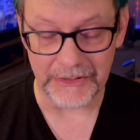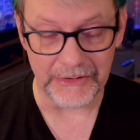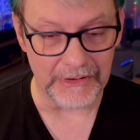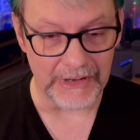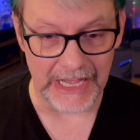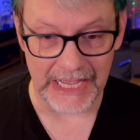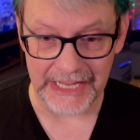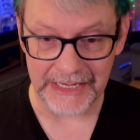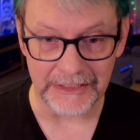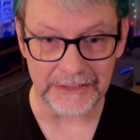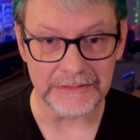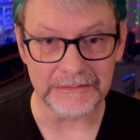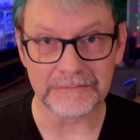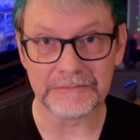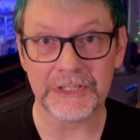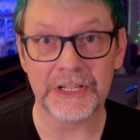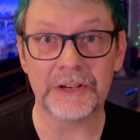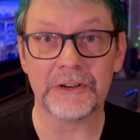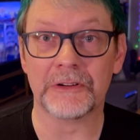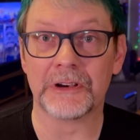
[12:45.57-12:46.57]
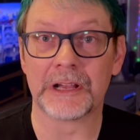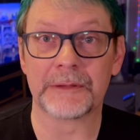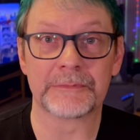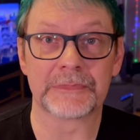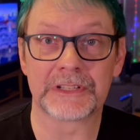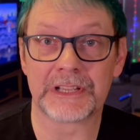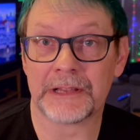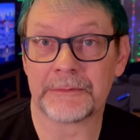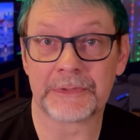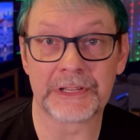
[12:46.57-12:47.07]
I don't know. I'm
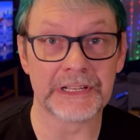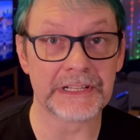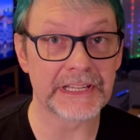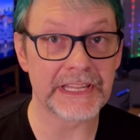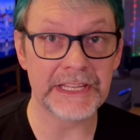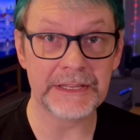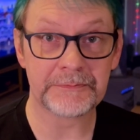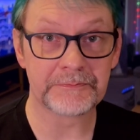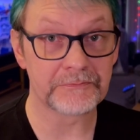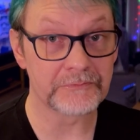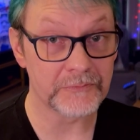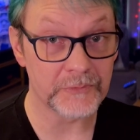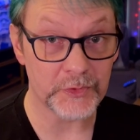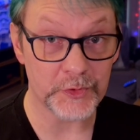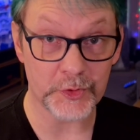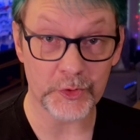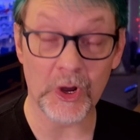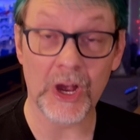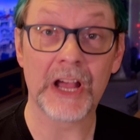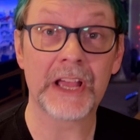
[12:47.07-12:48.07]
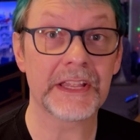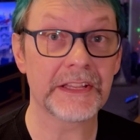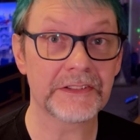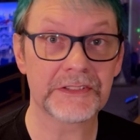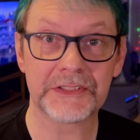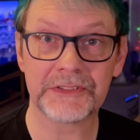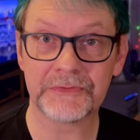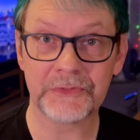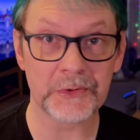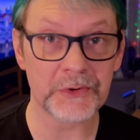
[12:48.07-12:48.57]
going to keep trying
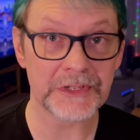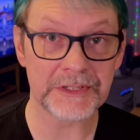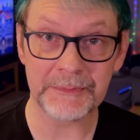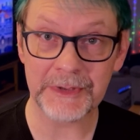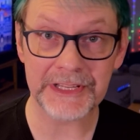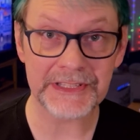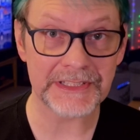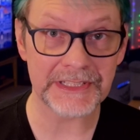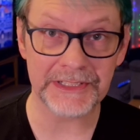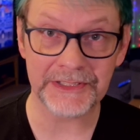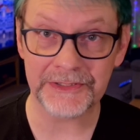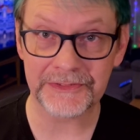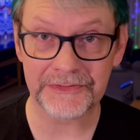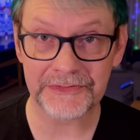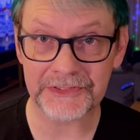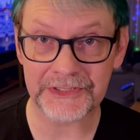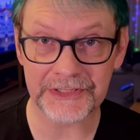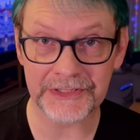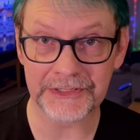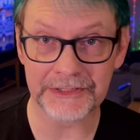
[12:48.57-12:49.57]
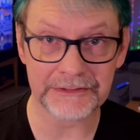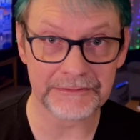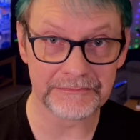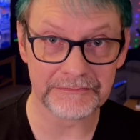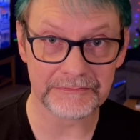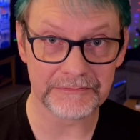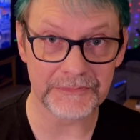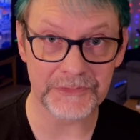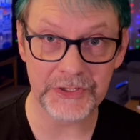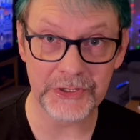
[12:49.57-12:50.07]
to force myself to
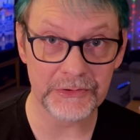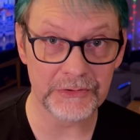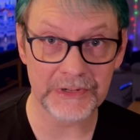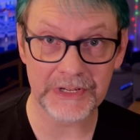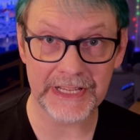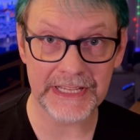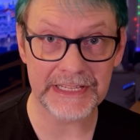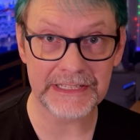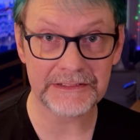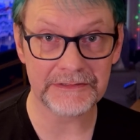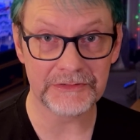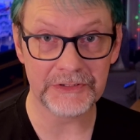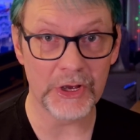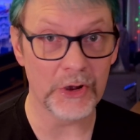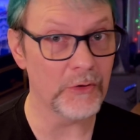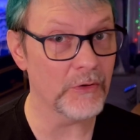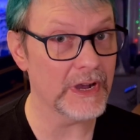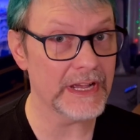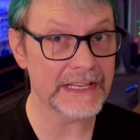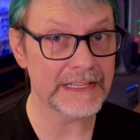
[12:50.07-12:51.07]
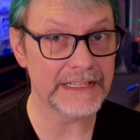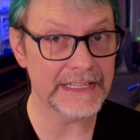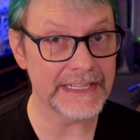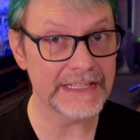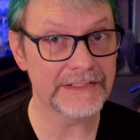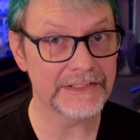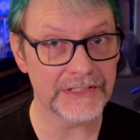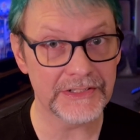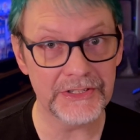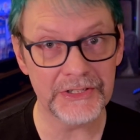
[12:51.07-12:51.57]
do what I know I
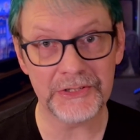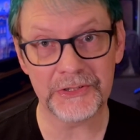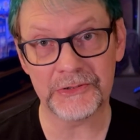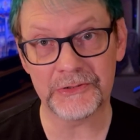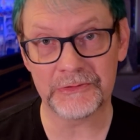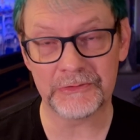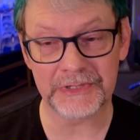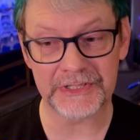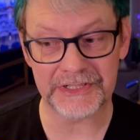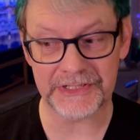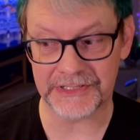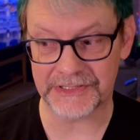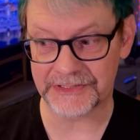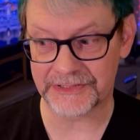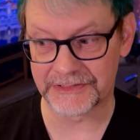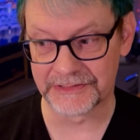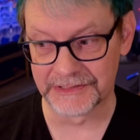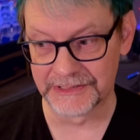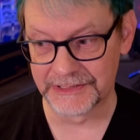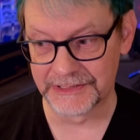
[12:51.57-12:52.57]
need to do, which is